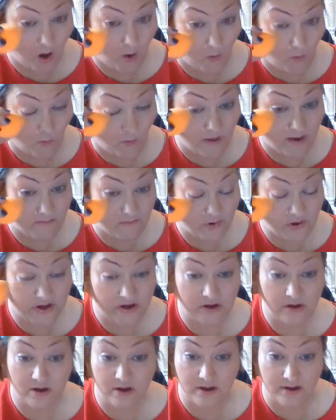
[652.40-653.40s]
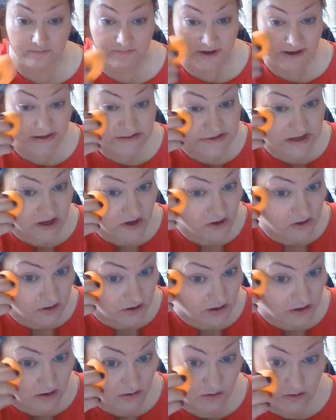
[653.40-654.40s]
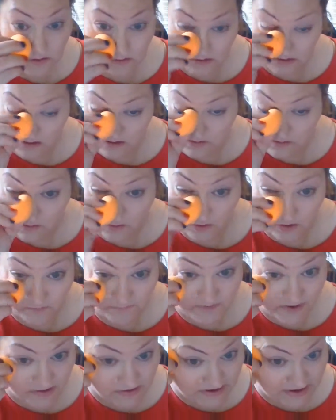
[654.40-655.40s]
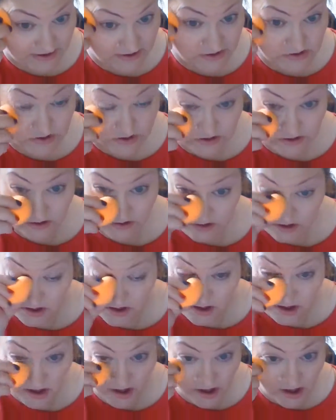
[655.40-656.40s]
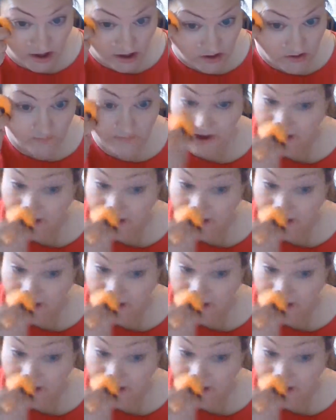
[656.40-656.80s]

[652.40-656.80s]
When I'm putting on mascara or foundation under my